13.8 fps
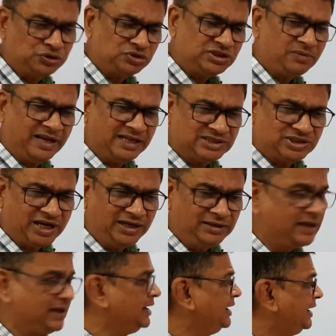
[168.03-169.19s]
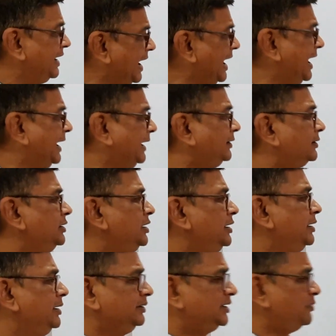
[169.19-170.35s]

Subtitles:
to some extent, and the